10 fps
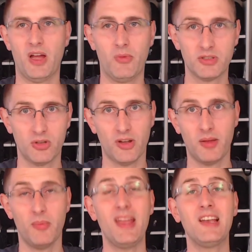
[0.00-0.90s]
was
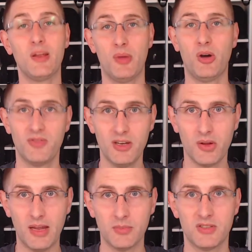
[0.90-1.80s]
talking mainly about video
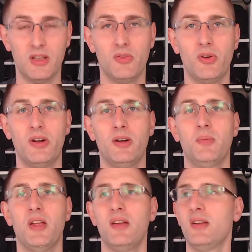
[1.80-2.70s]
games that where
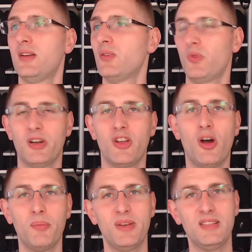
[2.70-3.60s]
the
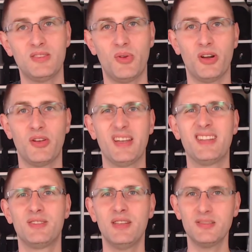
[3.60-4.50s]
companies were not
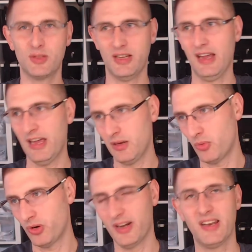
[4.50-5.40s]
existing
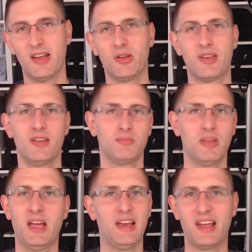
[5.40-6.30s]
anymore, and
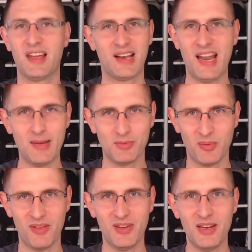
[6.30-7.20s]
I got claims on
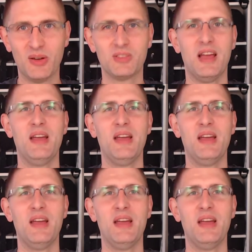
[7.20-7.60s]
my videos.